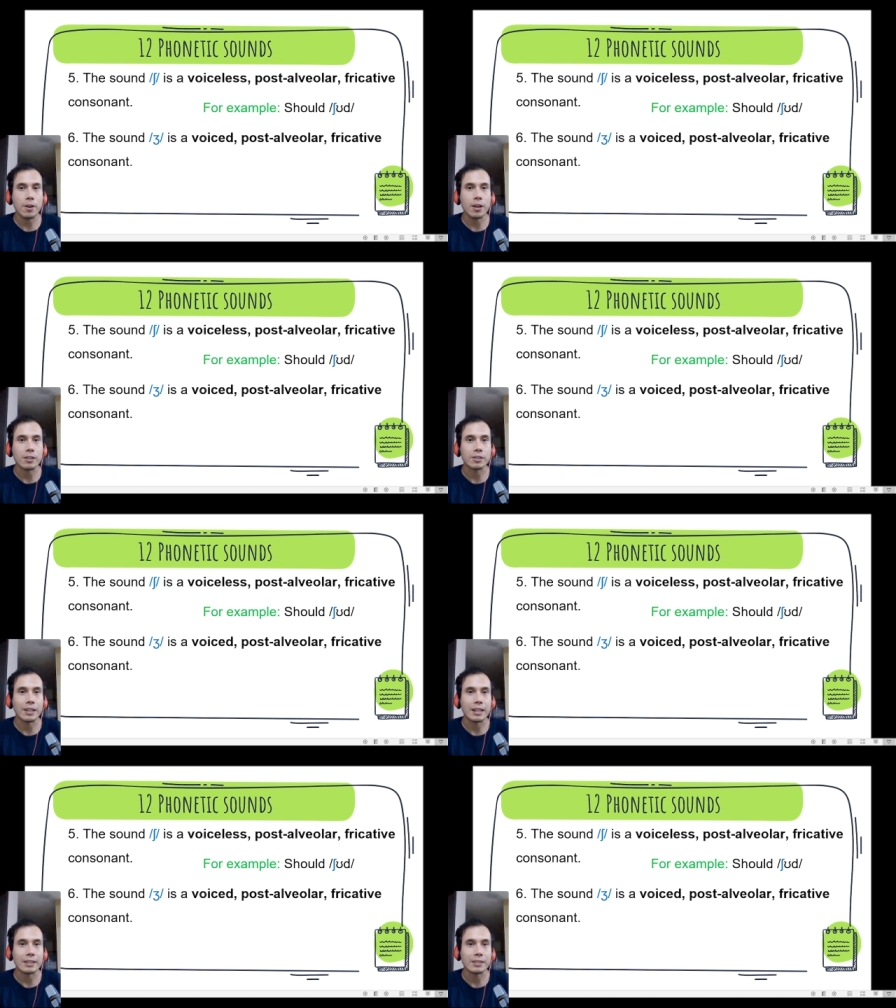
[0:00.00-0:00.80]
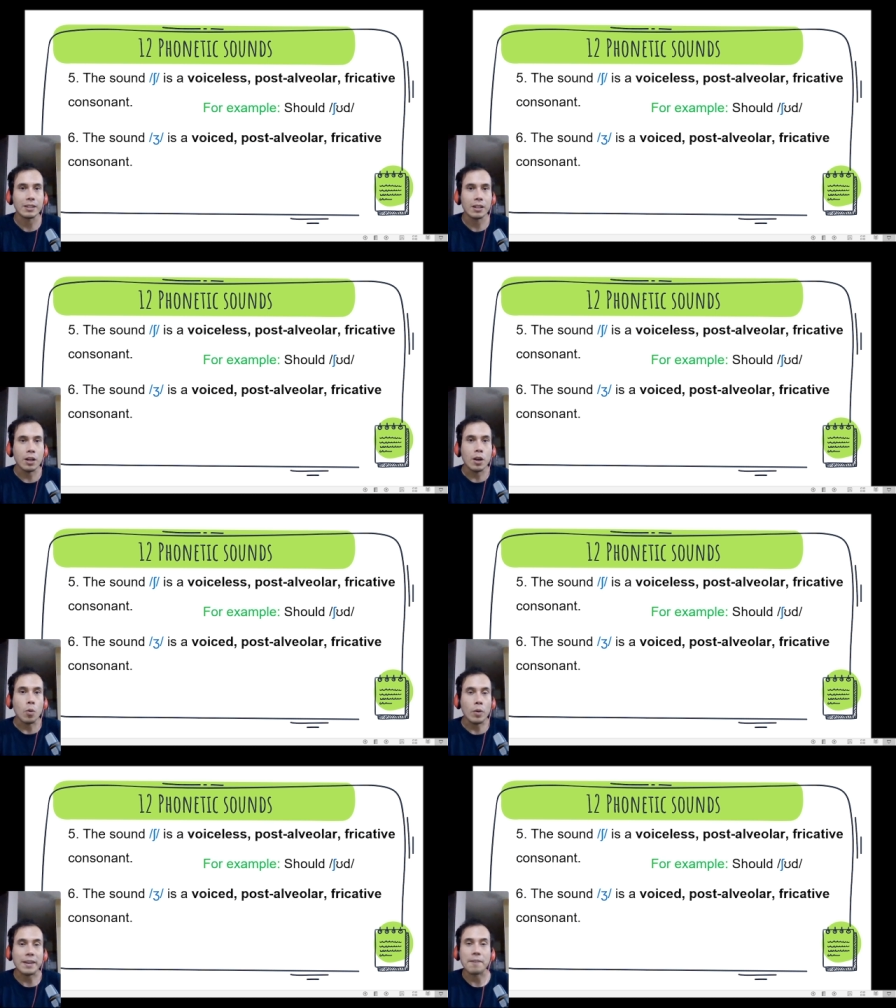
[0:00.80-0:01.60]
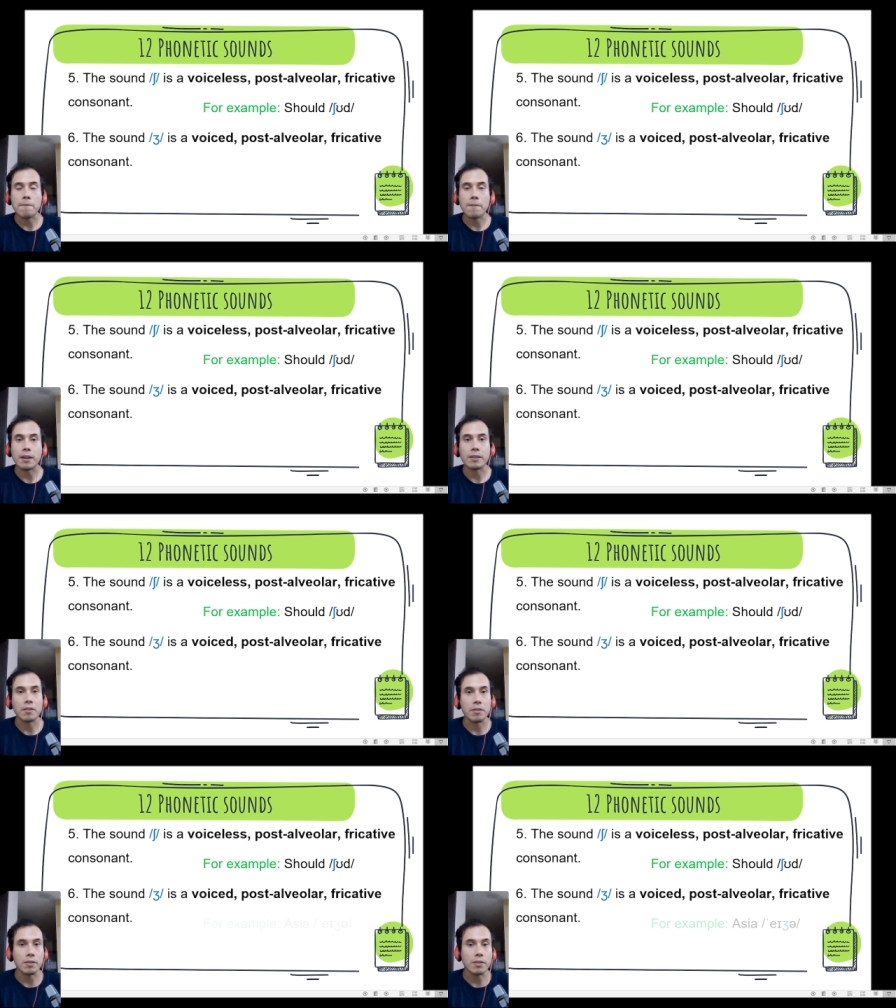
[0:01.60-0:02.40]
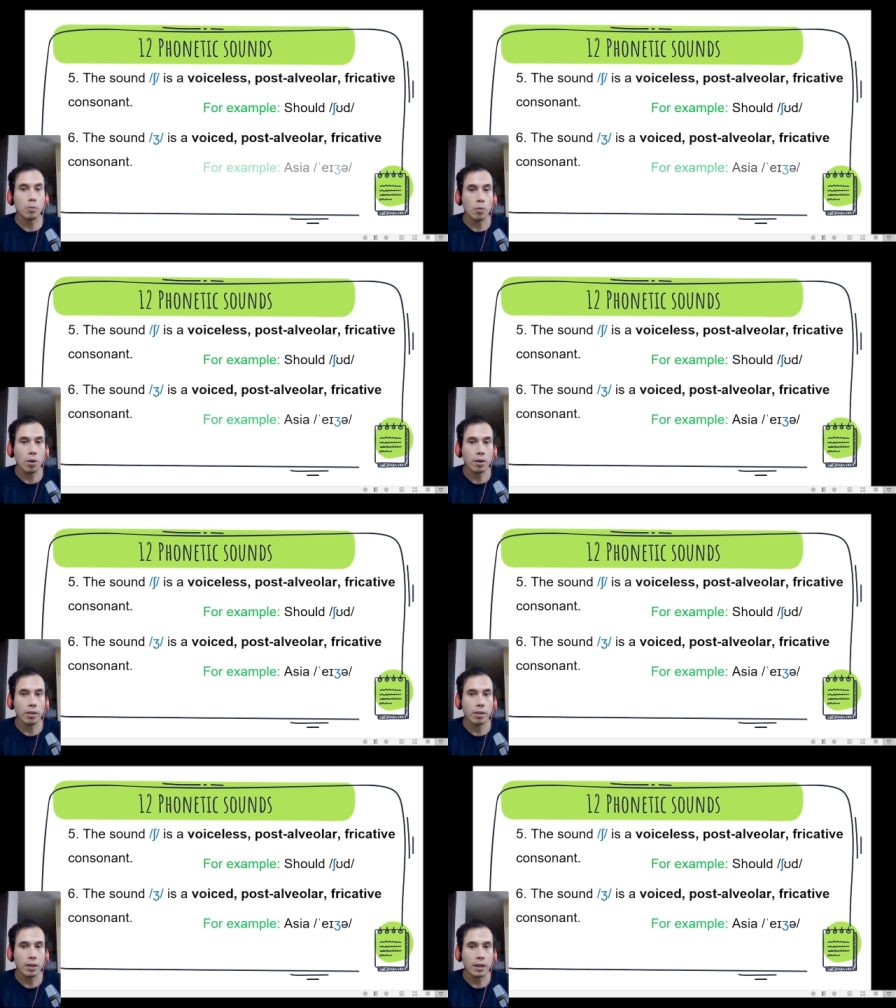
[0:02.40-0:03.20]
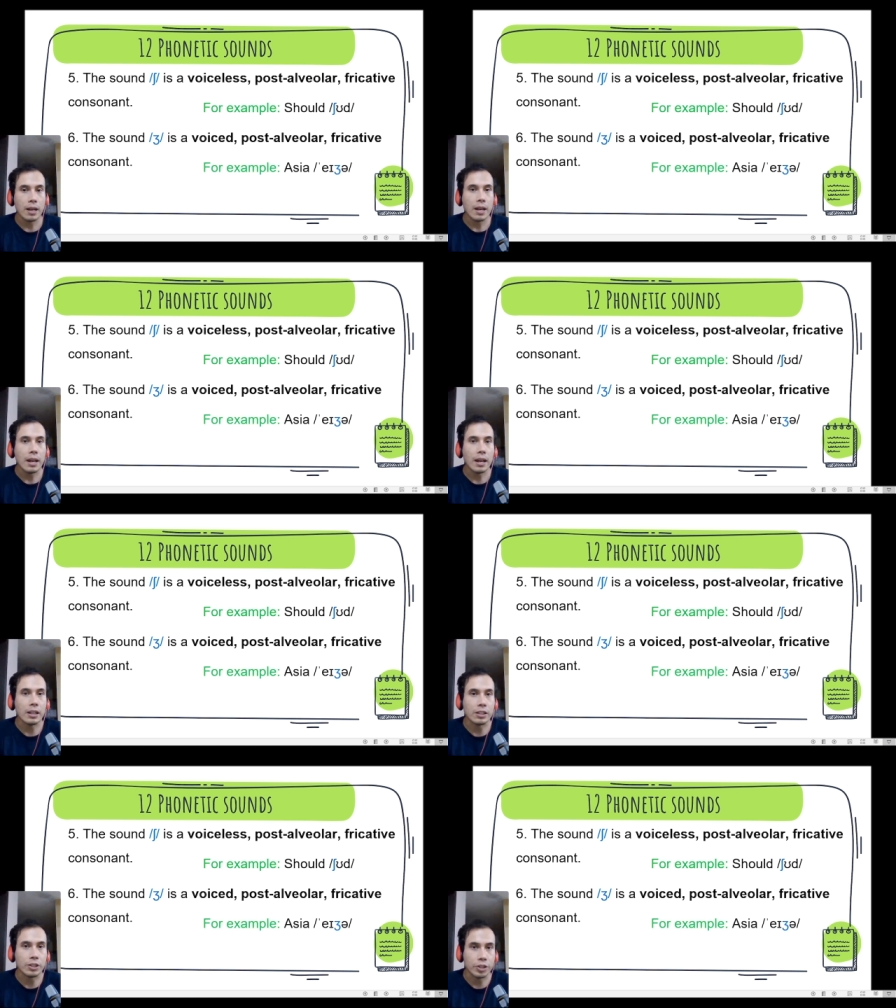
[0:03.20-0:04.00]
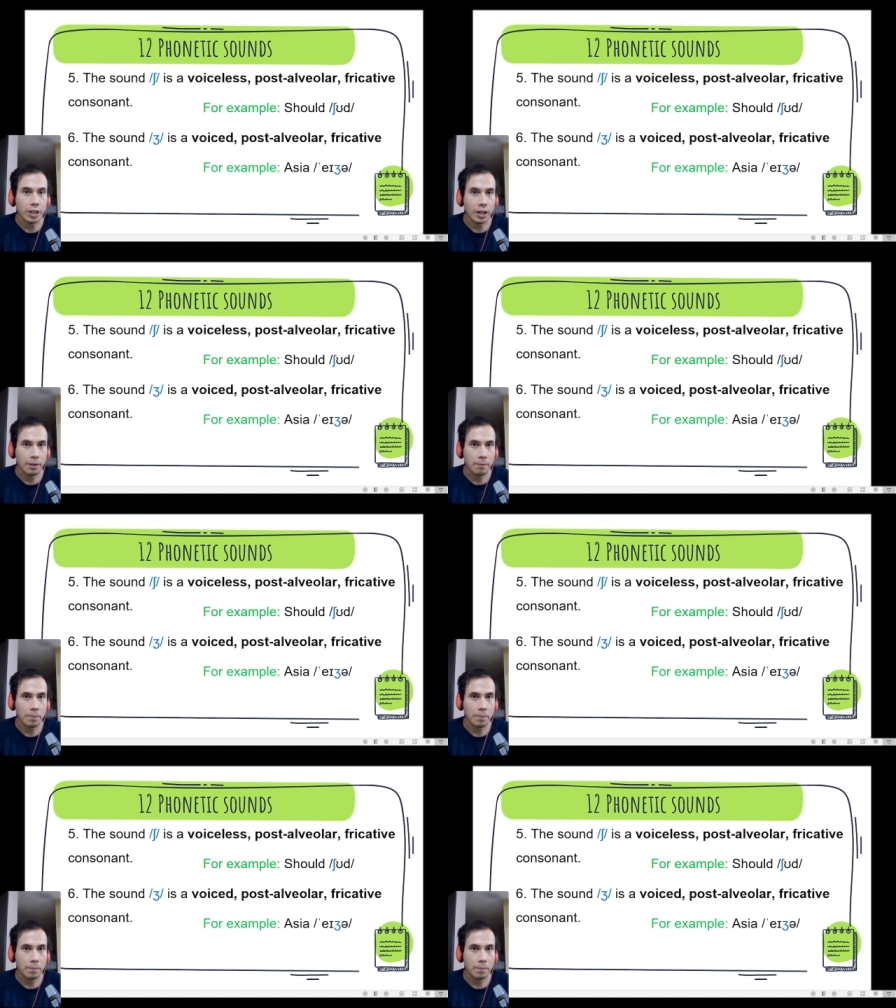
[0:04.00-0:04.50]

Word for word: consonant. We can find it in the word Asia,